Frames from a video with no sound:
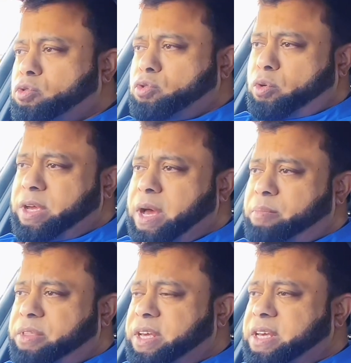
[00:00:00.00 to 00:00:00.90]
So here I'm
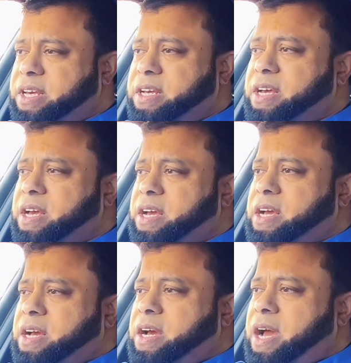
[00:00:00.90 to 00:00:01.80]
thinking,
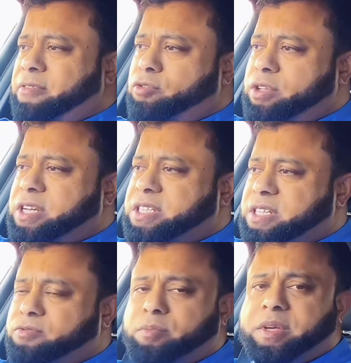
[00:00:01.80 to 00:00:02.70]
I've got the distance
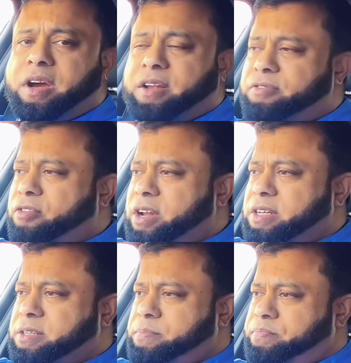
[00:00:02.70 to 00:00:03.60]
from the car in
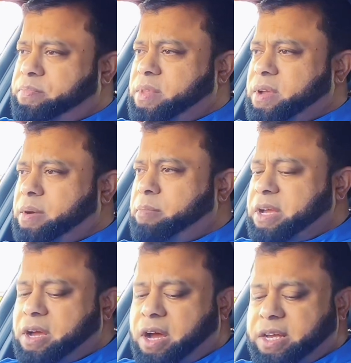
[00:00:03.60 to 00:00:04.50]
front. My
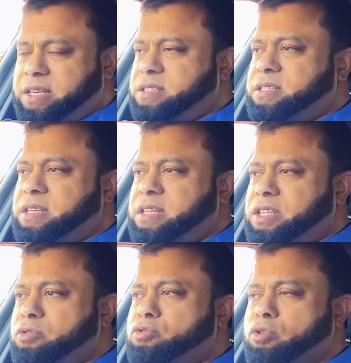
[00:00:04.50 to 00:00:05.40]
car is in
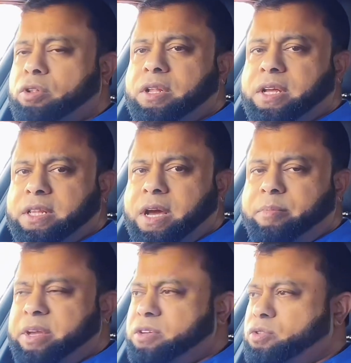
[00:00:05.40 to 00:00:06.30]
neutral. The
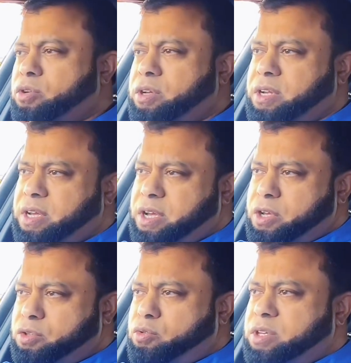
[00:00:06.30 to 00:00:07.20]
handbrake is on.
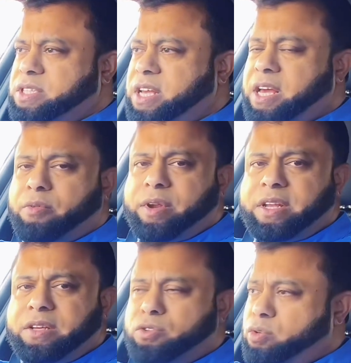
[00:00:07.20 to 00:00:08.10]
As soon as they get ready,
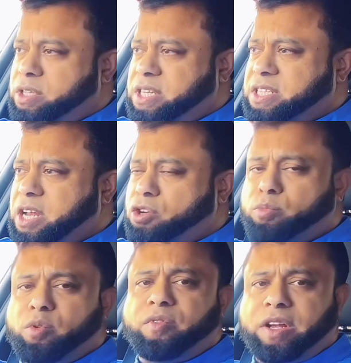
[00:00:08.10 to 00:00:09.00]
as soon as they start to
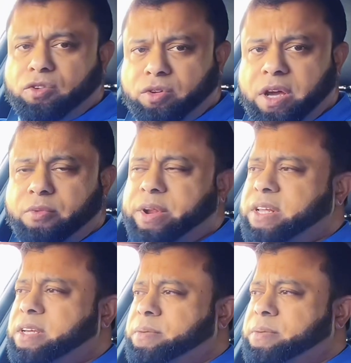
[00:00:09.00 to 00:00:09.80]
move, I need to get ready.